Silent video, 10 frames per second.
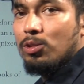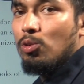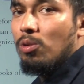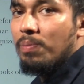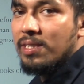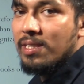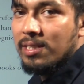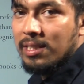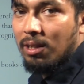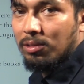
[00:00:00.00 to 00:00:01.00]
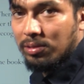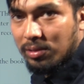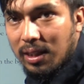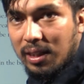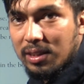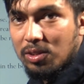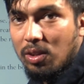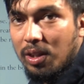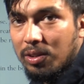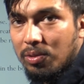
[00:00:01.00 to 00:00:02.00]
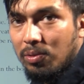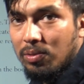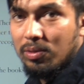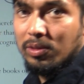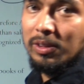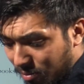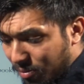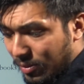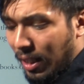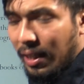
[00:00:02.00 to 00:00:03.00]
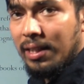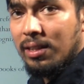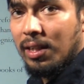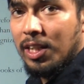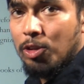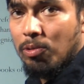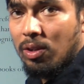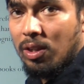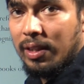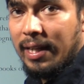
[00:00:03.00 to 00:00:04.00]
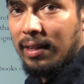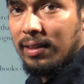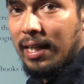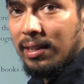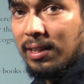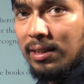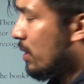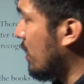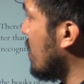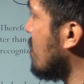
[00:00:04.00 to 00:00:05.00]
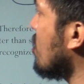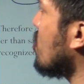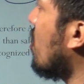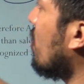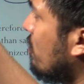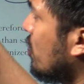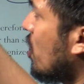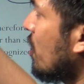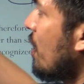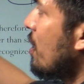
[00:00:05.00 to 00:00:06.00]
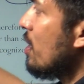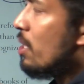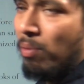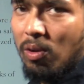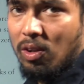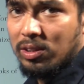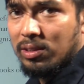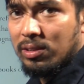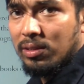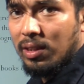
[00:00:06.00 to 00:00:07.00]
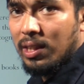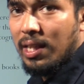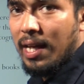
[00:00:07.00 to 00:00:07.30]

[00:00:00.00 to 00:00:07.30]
no business house is going to enter into a contract that there is a certainty of loss in the